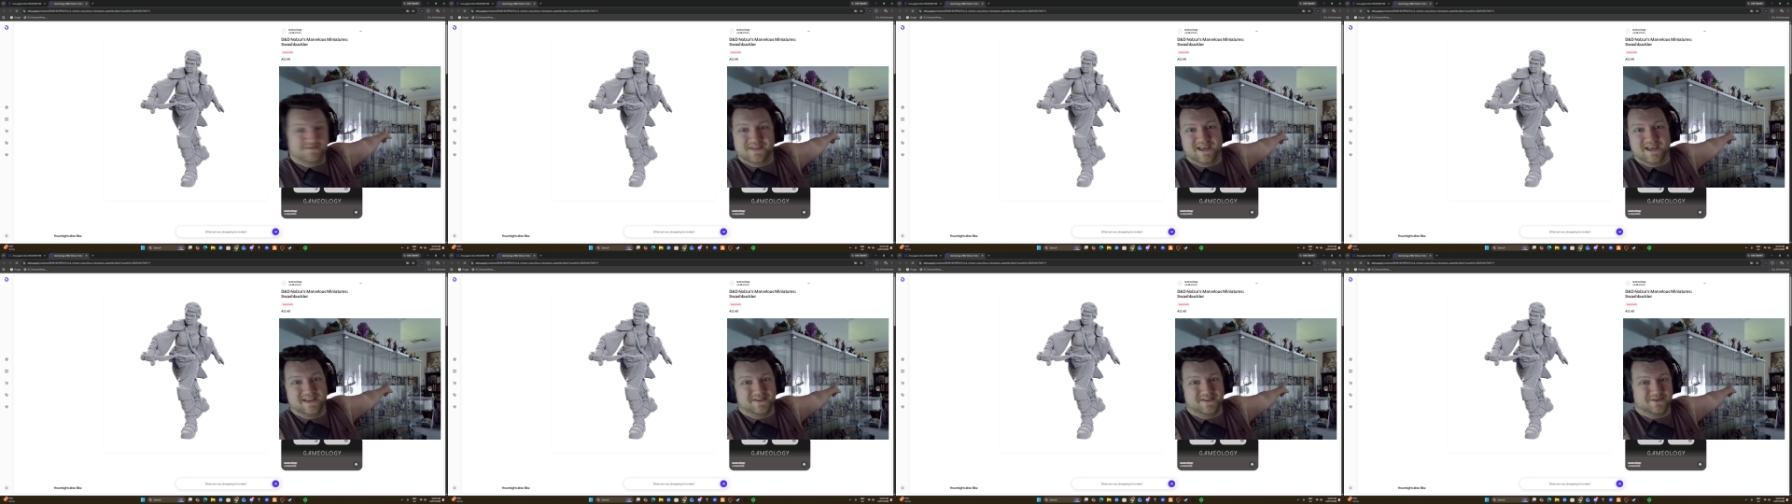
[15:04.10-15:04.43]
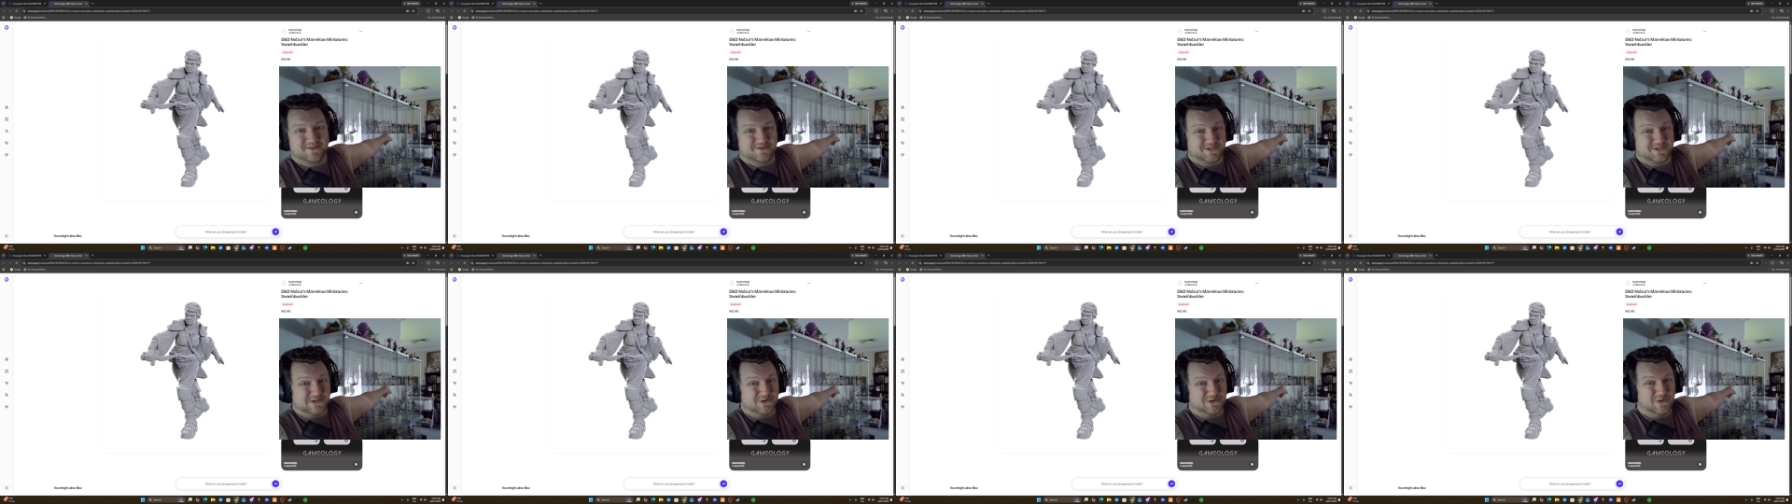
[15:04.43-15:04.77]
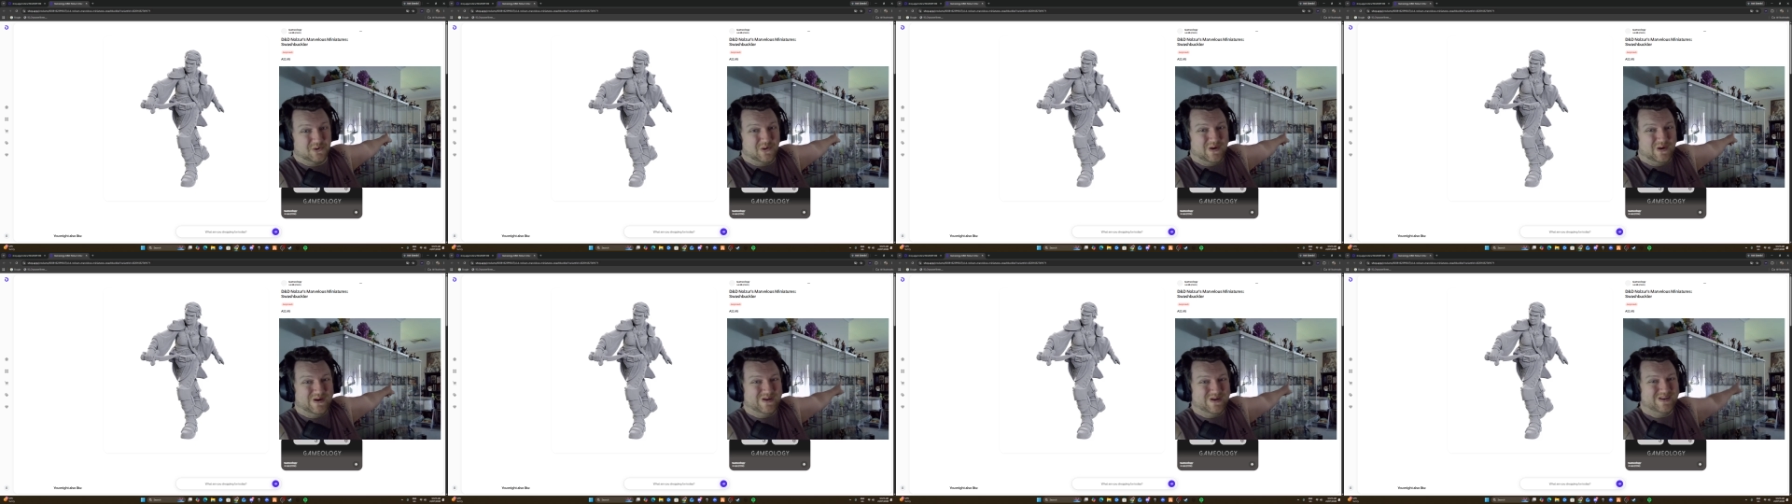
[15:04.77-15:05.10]
there is a
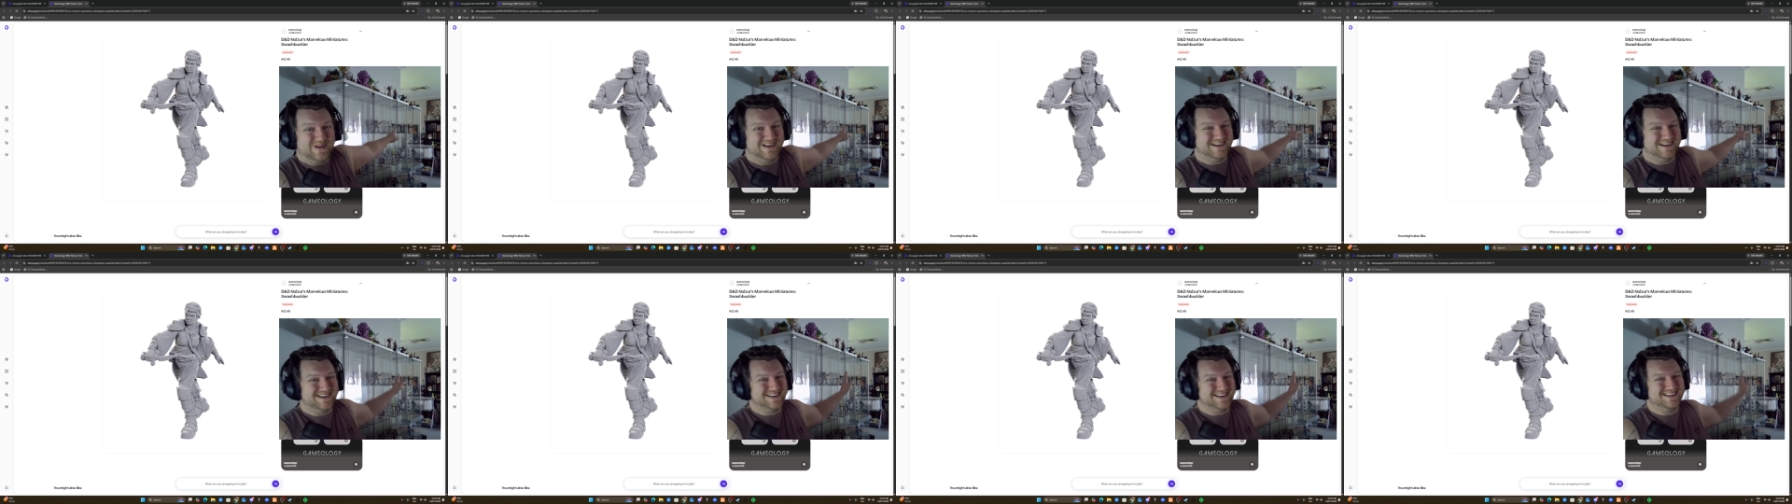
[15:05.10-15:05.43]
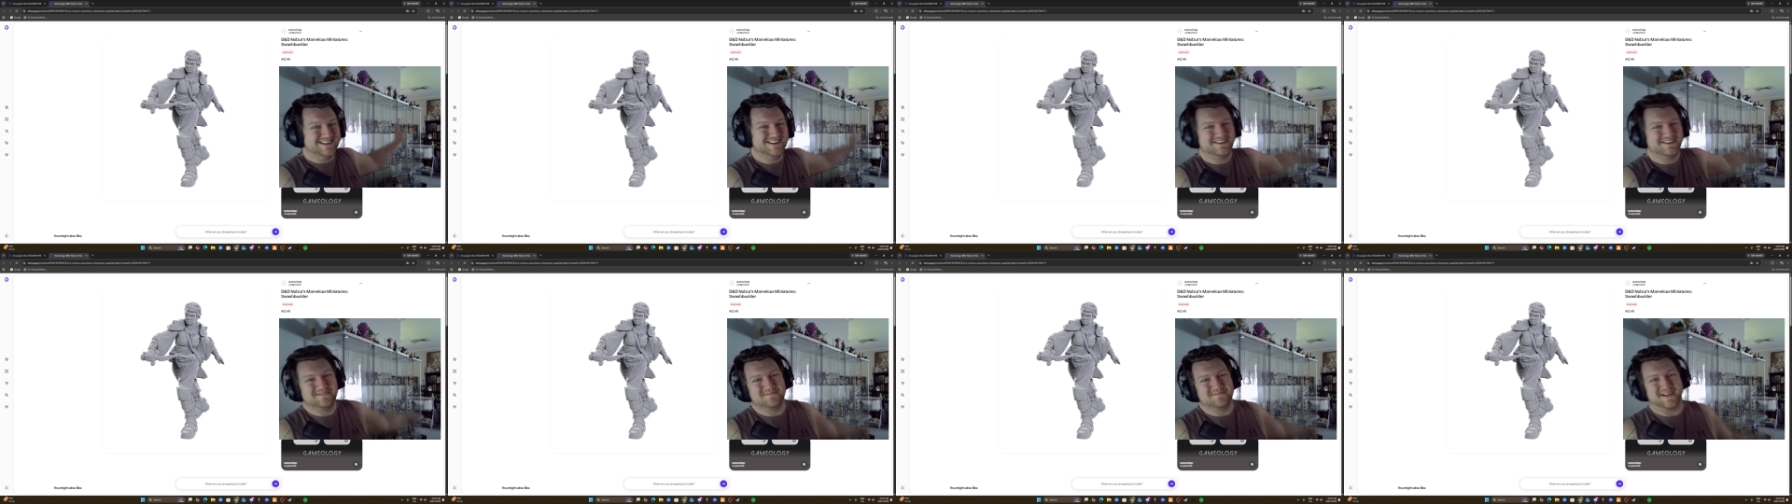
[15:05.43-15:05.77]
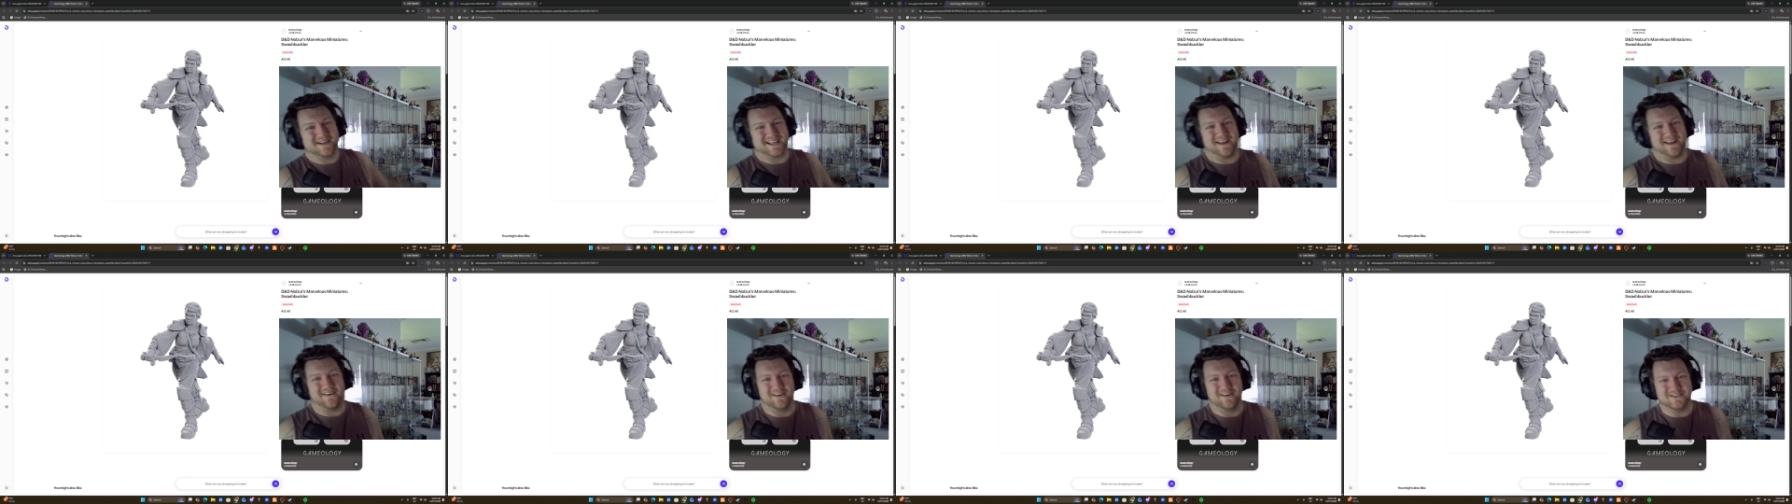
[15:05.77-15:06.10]
door. My
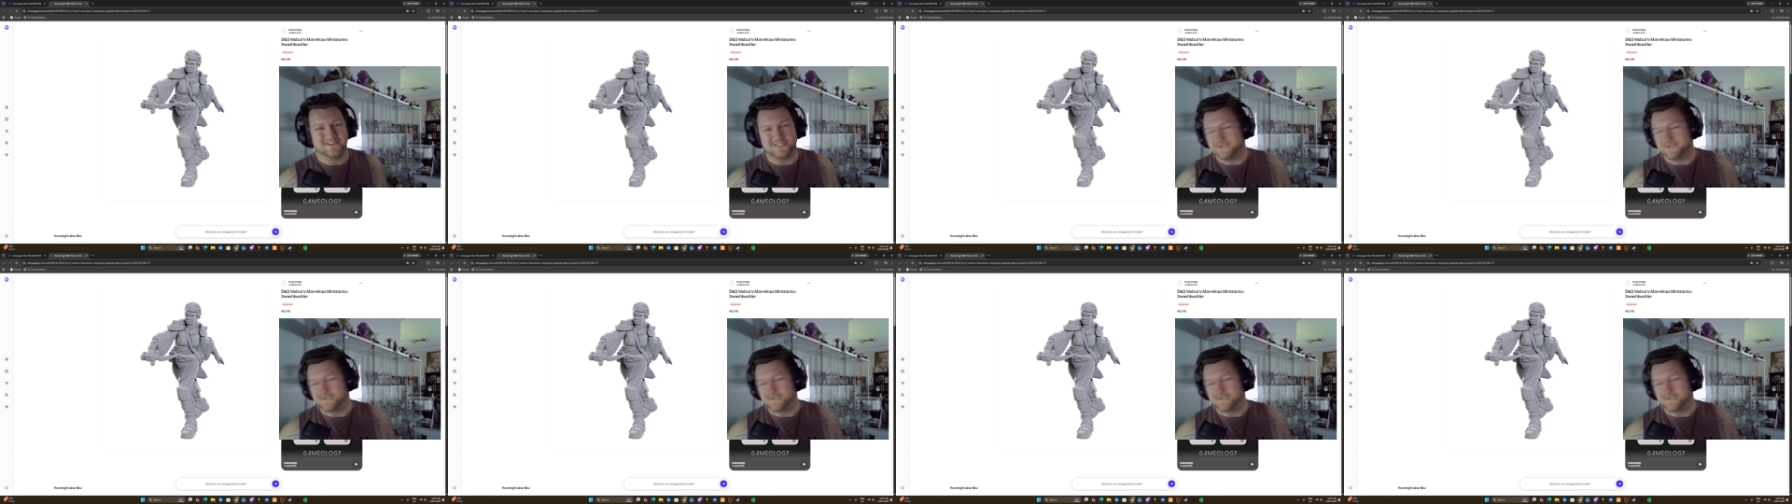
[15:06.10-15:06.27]
garage